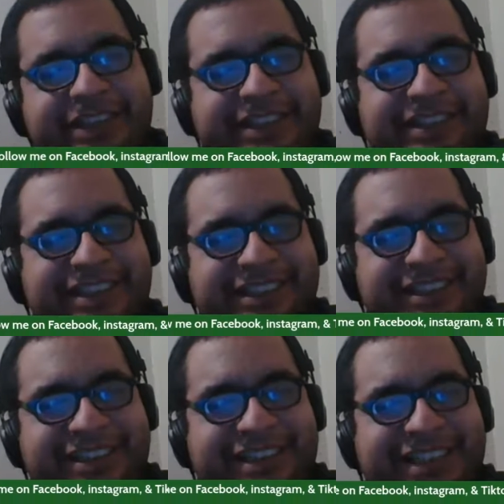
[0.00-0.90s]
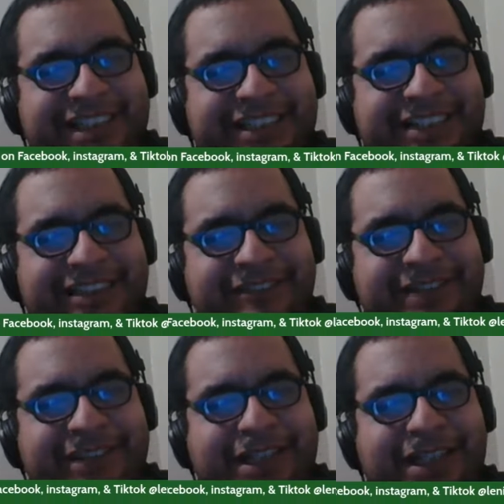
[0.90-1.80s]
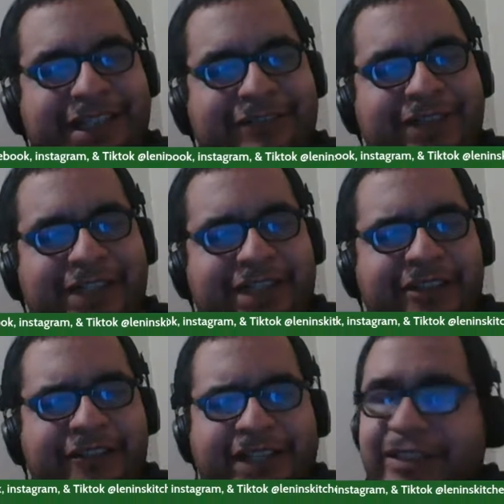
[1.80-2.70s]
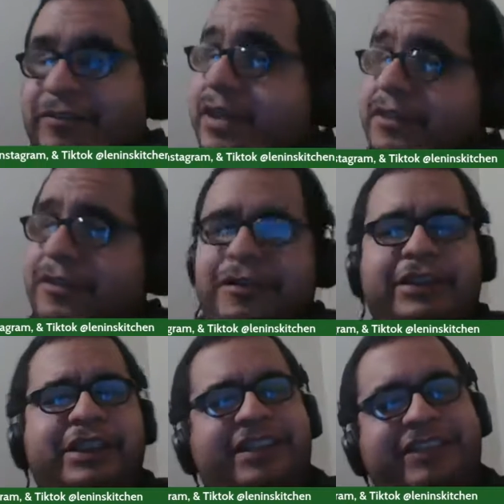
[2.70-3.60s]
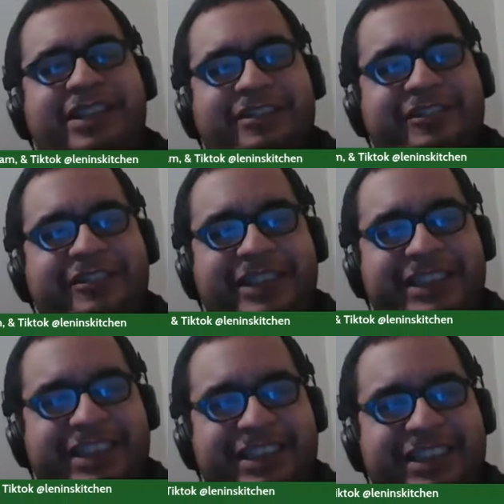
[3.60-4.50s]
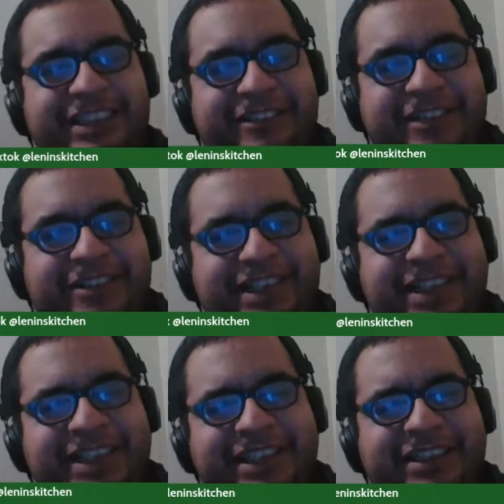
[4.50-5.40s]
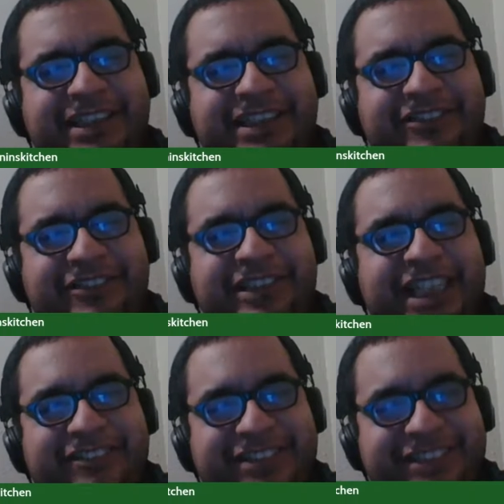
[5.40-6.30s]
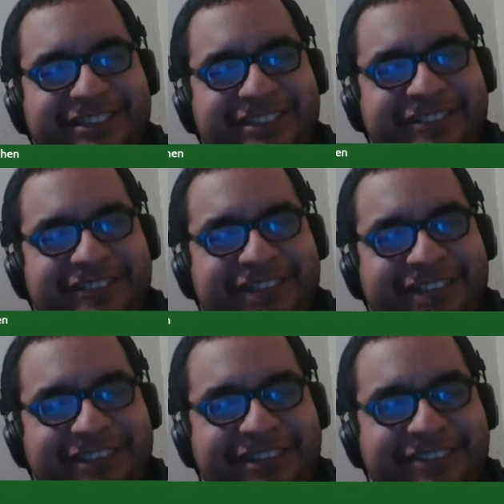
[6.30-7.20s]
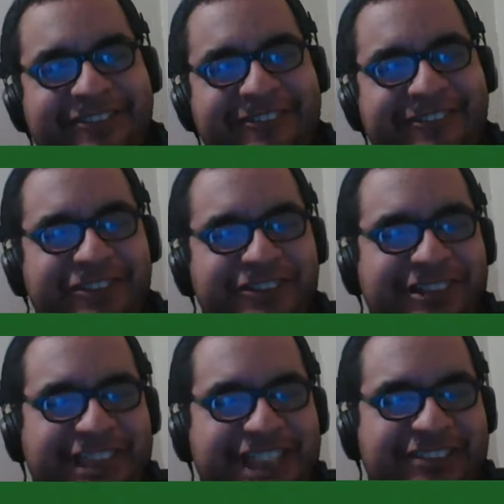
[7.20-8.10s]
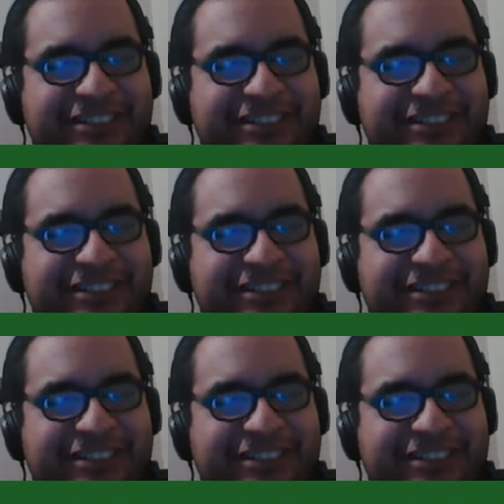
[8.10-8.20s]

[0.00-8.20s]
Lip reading: Another way, of course, about food assistance as well is food stamps. Food stamps are, of course,